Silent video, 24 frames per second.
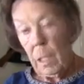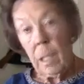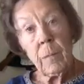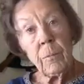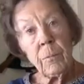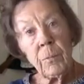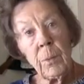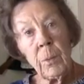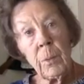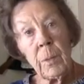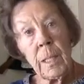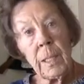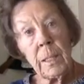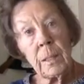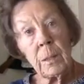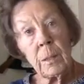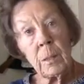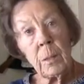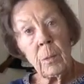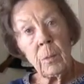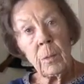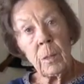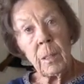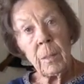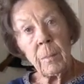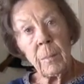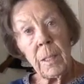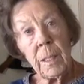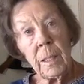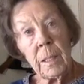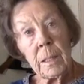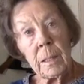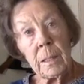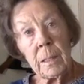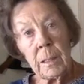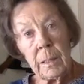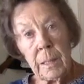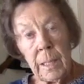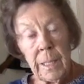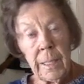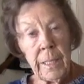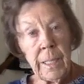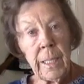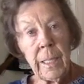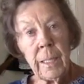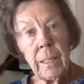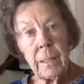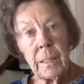Our food has sodium in it.
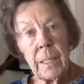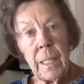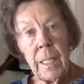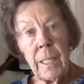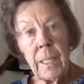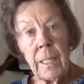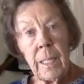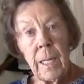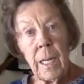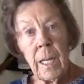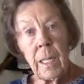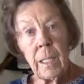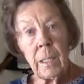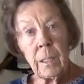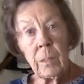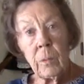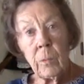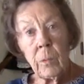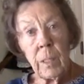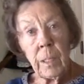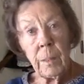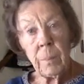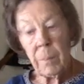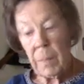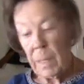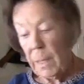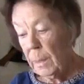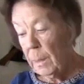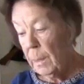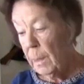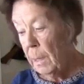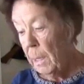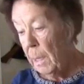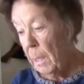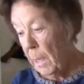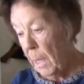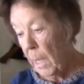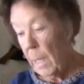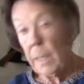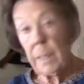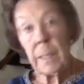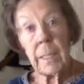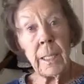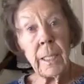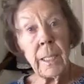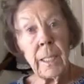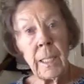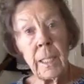They can't take it out of the green beans and they
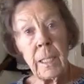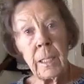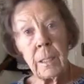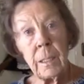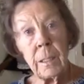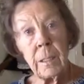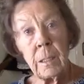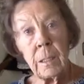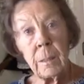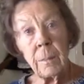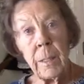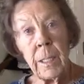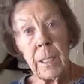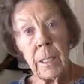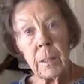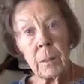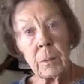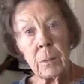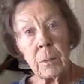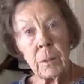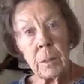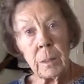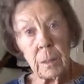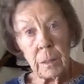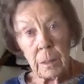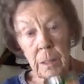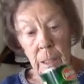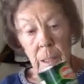can't take it out of the tomatoes.